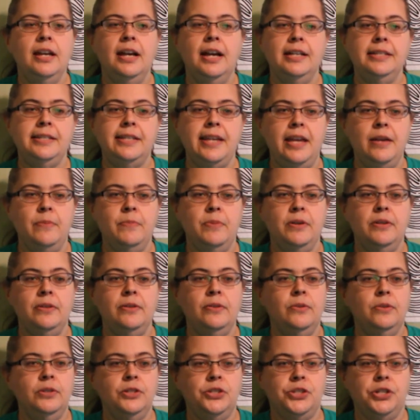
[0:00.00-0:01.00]
A table
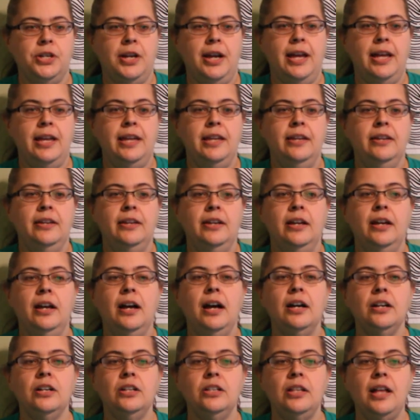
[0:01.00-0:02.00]
or tray,
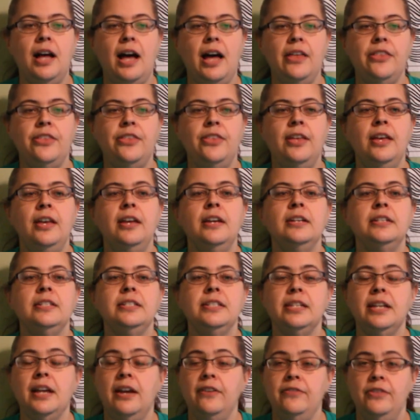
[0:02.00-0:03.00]
a cloth
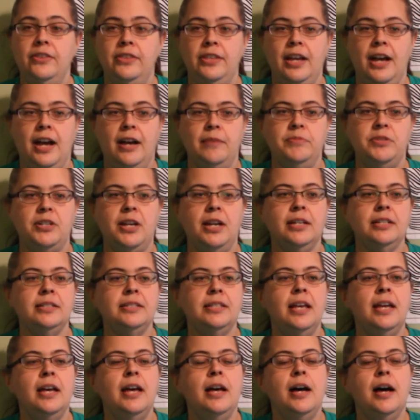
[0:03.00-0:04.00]
to cover the
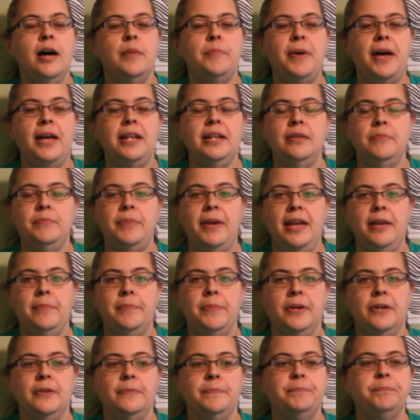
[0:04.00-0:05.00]
objects, a pen and
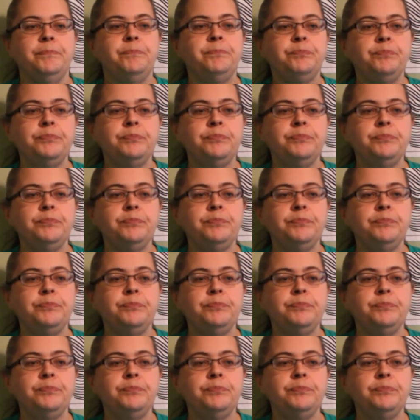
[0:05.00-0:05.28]
paper,